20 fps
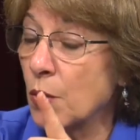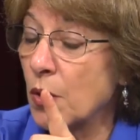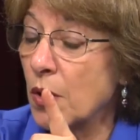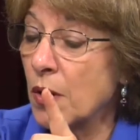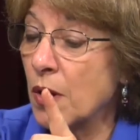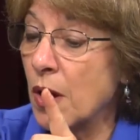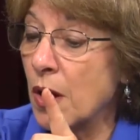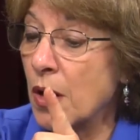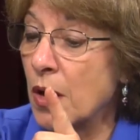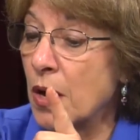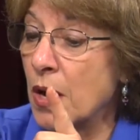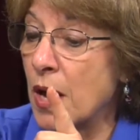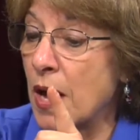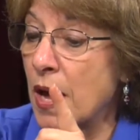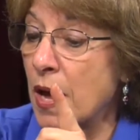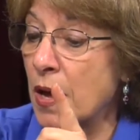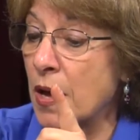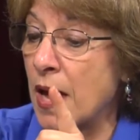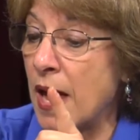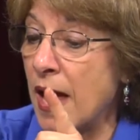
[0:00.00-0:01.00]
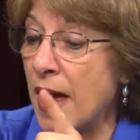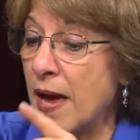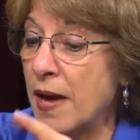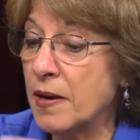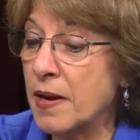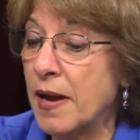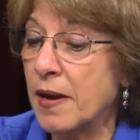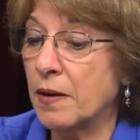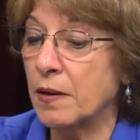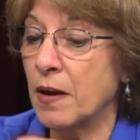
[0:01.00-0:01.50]
had
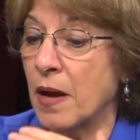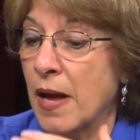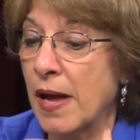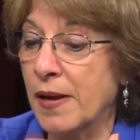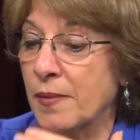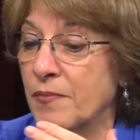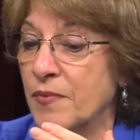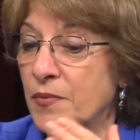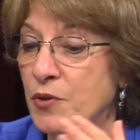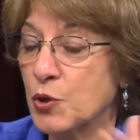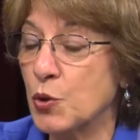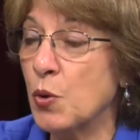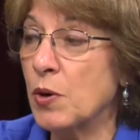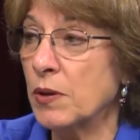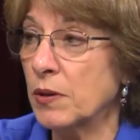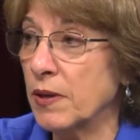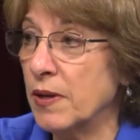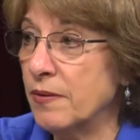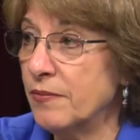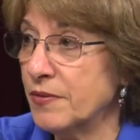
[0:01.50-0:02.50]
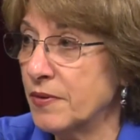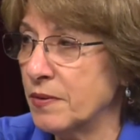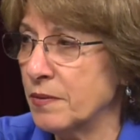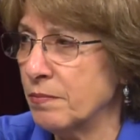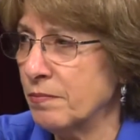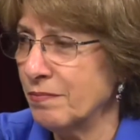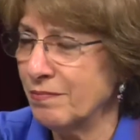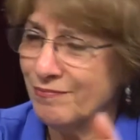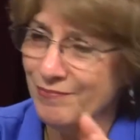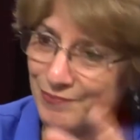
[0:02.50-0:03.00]
a short-lived
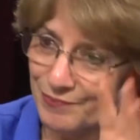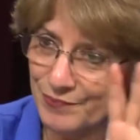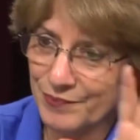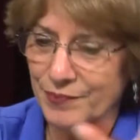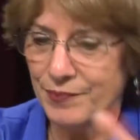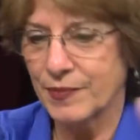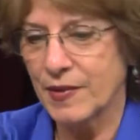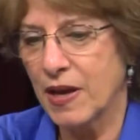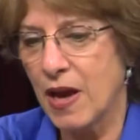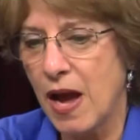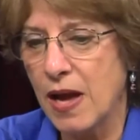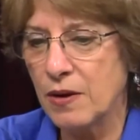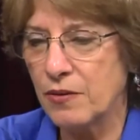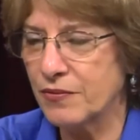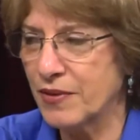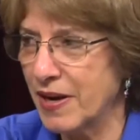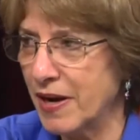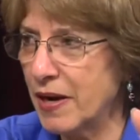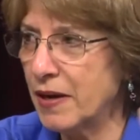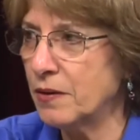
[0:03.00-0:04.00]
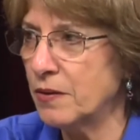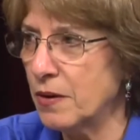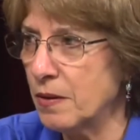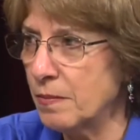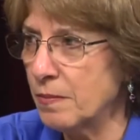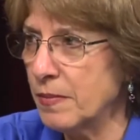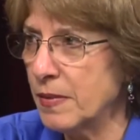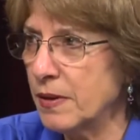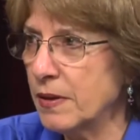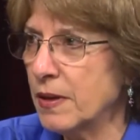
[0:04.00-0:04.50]
kind of
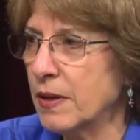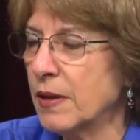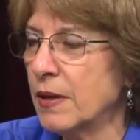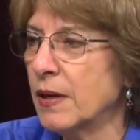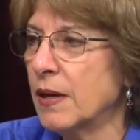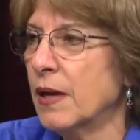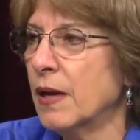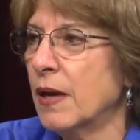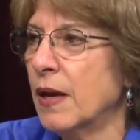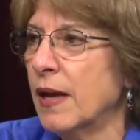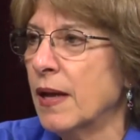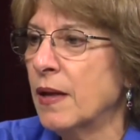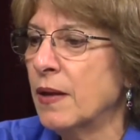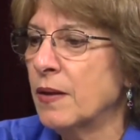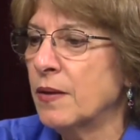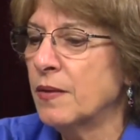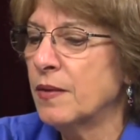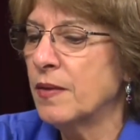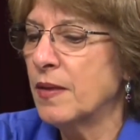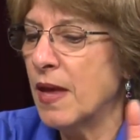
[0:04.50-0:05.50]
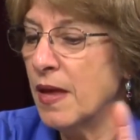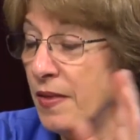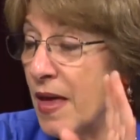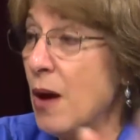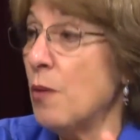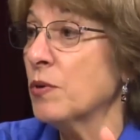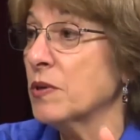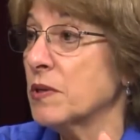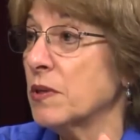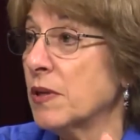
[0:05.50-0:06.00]
kingdom, and
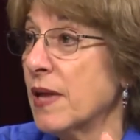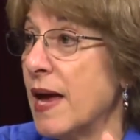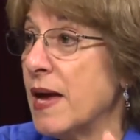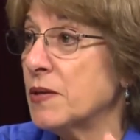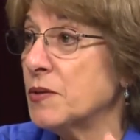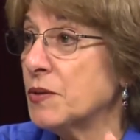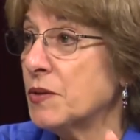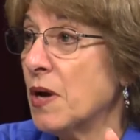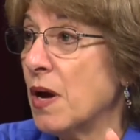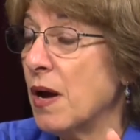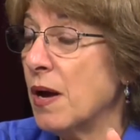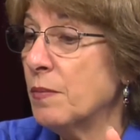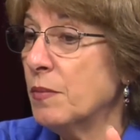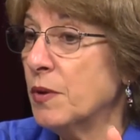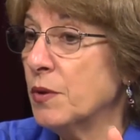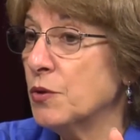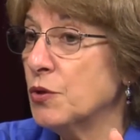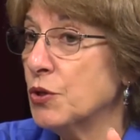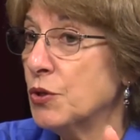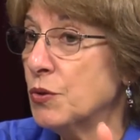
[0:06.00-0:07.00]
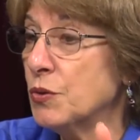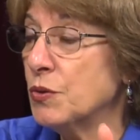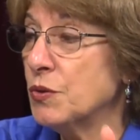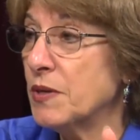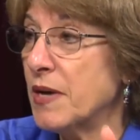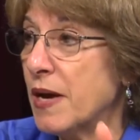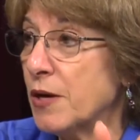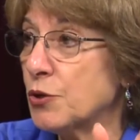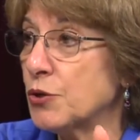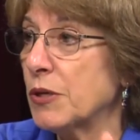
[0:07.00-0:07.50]
that was the last time the Jews
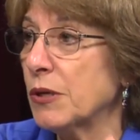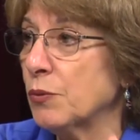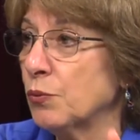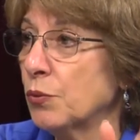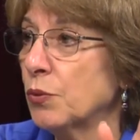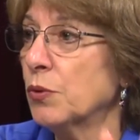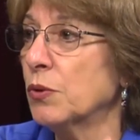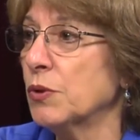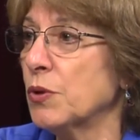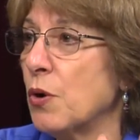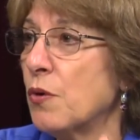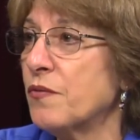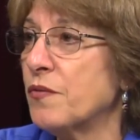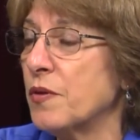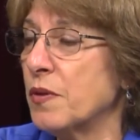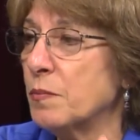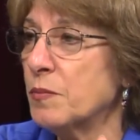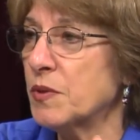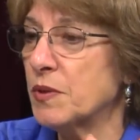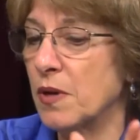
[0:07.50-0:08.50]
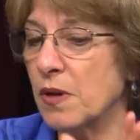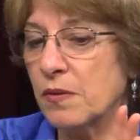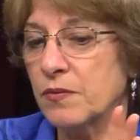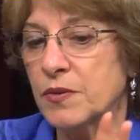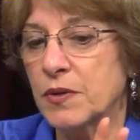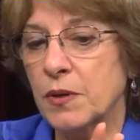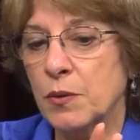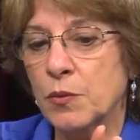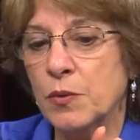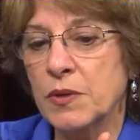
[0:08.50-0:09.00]
actually ruled over
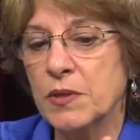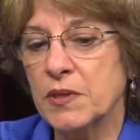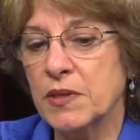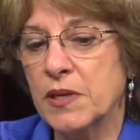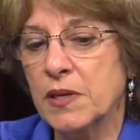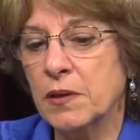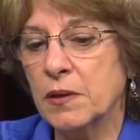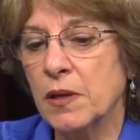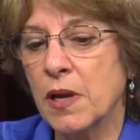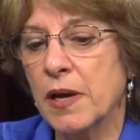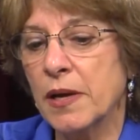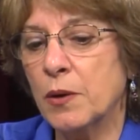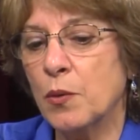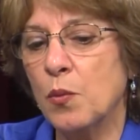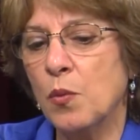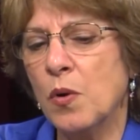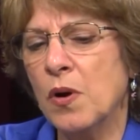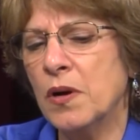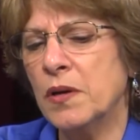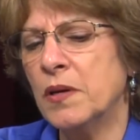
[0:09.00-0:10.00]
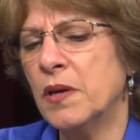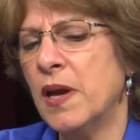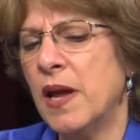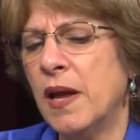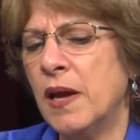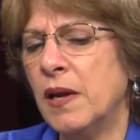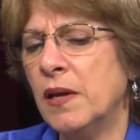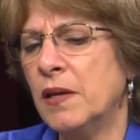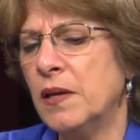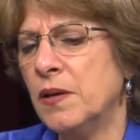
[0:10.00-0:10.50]
themselves. It was in like
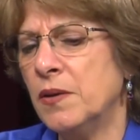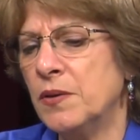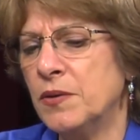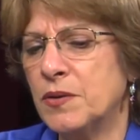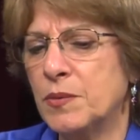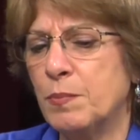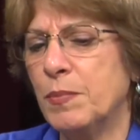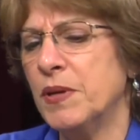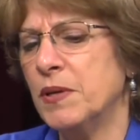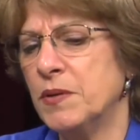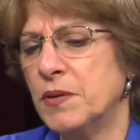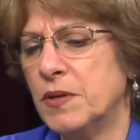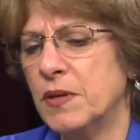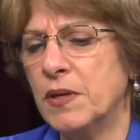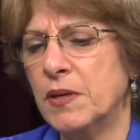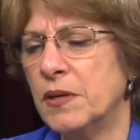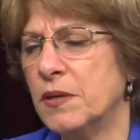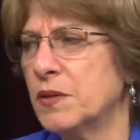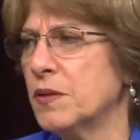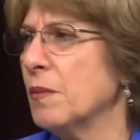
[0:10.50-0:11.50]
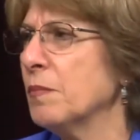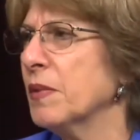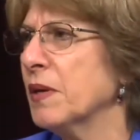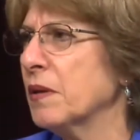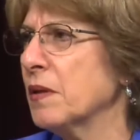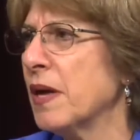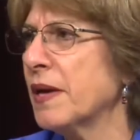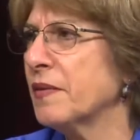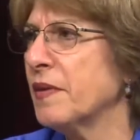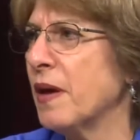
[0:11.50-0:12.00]
180s BC, something
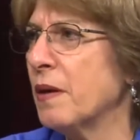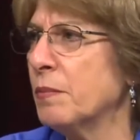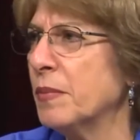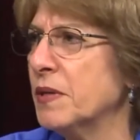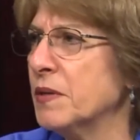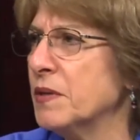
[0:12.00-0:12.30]
like that, BCE.